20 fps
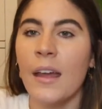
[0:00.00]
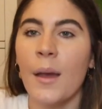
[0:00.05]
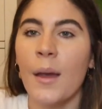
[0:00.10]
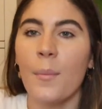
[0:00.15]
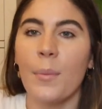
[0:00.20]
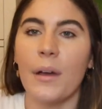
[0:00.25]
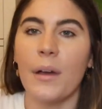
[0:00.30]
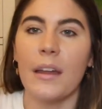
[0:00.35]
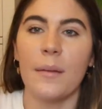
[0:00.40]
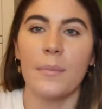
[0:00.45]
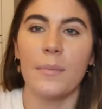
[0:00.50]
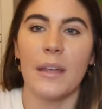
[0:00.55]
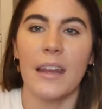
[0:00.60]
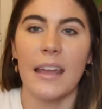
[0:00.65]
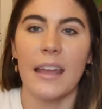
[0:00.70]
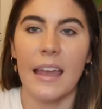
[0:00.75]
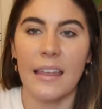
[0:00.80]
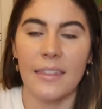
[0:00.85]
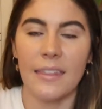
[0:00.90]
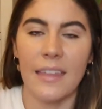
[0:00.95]
but I'm
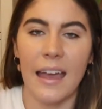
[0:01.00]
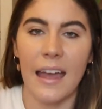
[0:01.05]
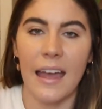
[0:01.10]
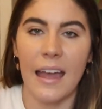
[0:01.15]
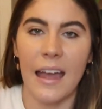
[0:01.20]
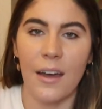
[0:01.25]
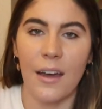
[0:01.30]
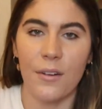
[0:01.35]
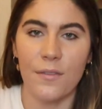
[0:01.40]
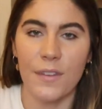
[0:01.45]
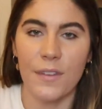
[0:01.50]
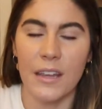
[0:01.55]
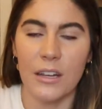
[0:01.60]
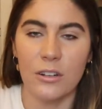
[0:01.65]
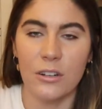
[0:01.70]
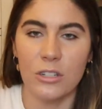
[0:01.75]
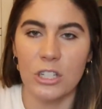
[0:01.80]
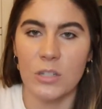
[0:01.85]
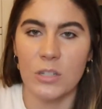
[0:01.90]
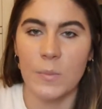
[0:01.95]
getting that out of
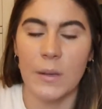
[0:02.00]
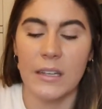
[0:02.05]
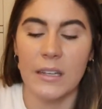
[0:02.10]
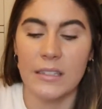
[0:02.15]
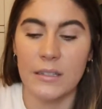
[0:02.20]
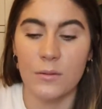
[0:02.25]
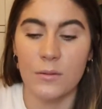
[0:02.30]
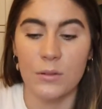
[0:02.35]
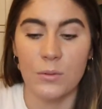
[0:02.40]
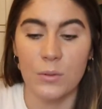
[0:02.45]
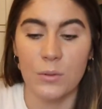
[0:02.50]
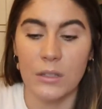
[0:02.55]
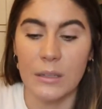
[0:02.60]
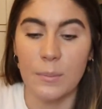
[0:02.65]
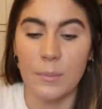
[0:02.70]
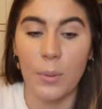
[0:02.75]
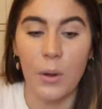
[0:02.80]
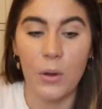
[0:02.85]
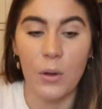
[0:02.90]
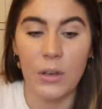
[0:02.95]
here just because it was really
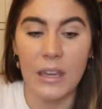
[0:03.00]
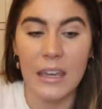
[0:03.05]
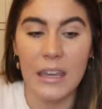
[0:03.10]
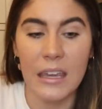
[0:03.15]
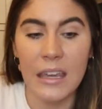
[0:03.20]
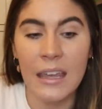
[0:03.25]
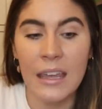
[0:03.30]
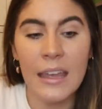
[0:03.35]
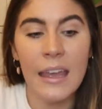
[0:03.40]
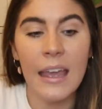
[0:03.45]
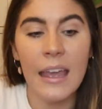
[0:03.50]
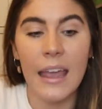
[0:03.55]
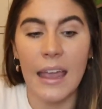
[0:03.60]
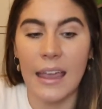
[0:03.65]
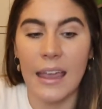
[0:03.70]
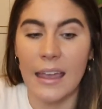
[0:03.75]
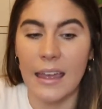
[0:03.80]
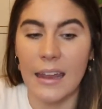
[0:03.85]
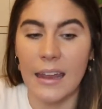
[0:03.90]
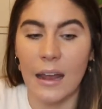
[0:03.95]
bulky
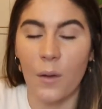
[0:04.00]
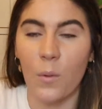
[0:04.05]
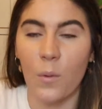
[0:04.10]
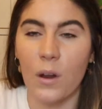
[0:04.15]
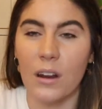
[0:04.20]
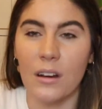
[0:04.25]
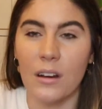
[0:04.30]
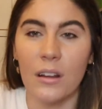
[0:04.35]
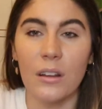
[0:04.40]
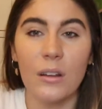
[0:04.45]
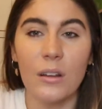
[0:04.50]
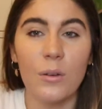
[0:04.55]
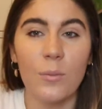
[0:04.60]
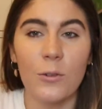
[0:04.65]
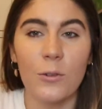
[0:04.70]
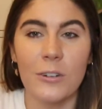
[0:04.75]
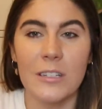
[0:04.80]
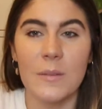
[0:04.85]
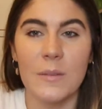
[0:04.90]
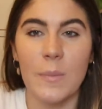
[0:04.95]
and I wanted a little
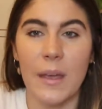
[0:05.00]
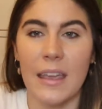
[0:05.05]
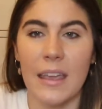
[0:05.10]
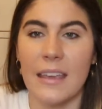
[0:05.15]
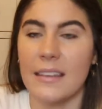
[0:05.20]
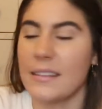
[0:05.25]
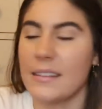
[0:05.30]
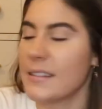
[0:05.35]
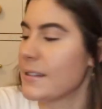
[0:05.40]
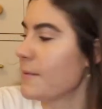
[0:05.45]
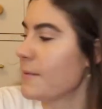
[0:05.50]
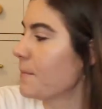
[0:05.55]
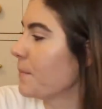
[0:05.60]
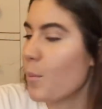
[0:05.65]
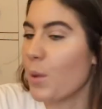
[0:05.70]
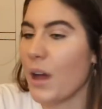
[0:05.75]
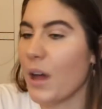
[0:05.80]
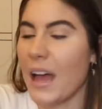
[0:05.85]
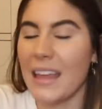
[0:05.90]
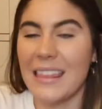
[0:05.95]
more space.
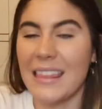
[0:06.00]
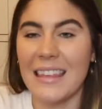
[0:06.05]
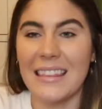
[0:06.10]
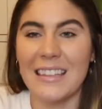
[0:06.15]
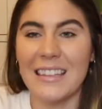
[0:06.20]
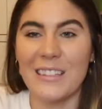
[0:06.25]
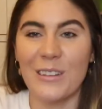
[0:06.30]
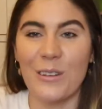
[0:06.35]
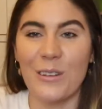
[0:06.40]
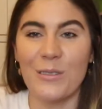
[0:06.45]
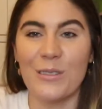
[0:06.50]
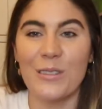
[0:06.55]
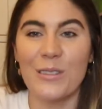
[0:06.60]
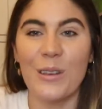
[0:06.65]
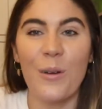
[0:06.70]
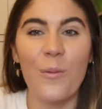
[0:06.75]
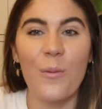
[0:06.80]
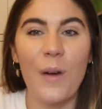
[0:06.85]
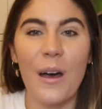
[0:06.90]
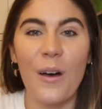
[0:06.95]
But I think this goes
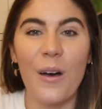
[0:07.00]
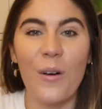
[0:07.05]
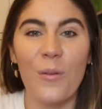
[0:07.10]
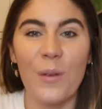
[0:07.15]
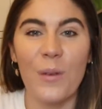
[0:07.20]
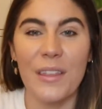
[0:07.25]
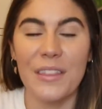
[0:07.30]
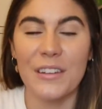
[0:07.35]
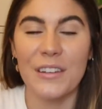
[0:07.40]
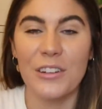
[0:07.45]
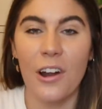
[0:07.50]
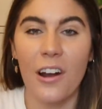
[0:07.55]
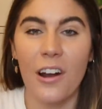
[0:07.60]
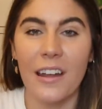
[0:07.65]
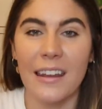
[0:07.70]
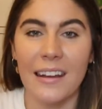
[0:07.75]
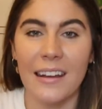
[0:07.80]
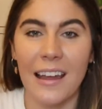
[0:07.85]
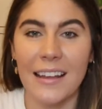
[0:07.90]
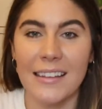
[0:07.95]
so well with the
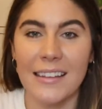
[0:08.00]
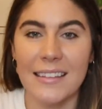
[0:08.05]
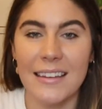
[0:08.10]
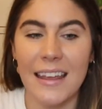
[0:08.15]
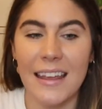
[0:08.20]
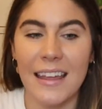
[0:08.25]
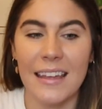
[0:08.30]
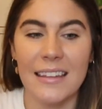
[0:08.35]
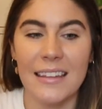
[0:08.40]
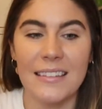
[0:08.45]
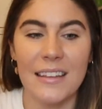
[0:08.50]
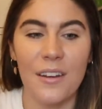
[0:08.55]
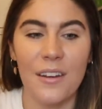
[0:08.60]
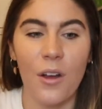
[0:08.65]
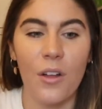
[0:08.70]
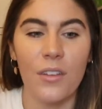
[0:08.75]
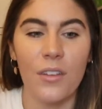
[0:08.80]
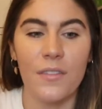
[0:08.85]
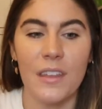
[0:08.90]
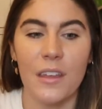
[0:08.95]
Target nightstands and
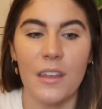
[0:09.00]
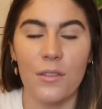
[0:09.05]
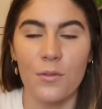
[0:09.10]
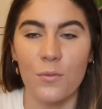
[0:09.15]
all of the other